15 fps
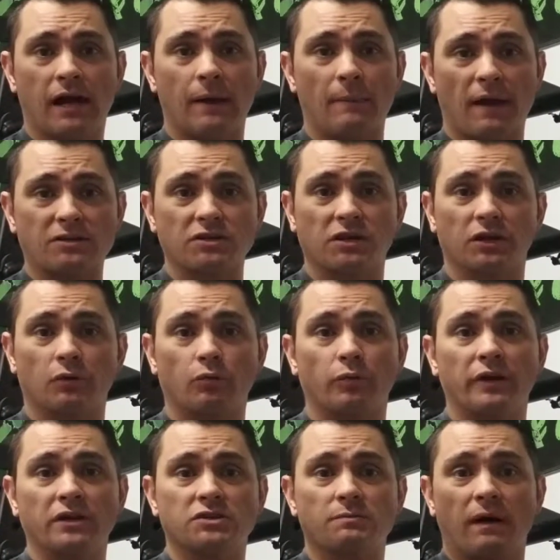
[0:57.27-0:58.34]
I'm actually going to
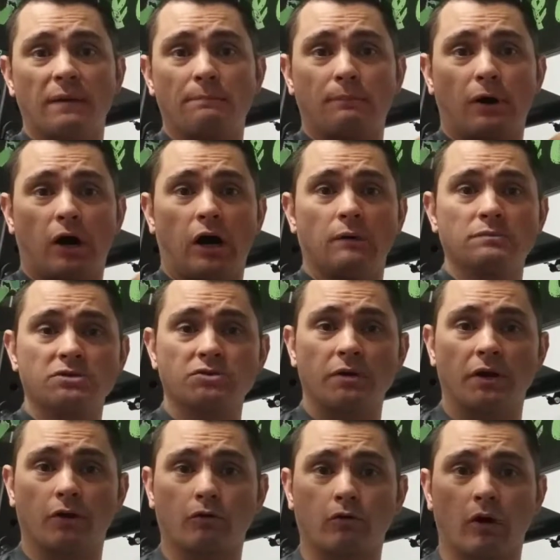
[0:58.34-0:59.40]
reach my palm
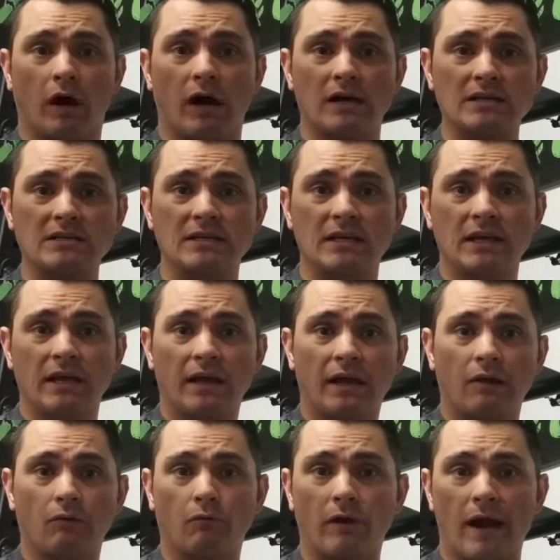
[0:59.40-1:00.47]
straight across
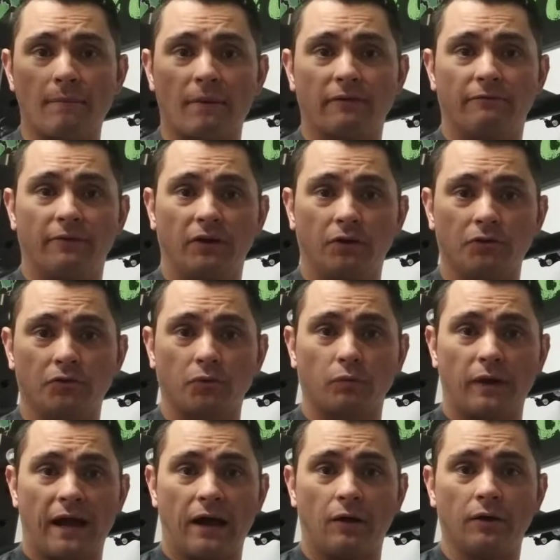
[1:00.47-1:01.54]
and wrap my fingers
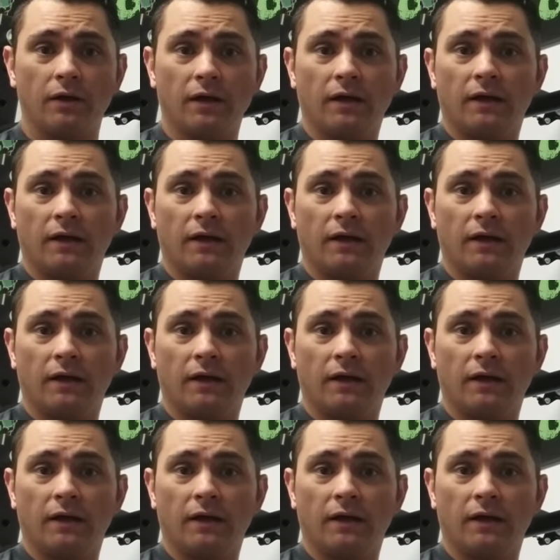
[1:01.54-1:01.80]
around.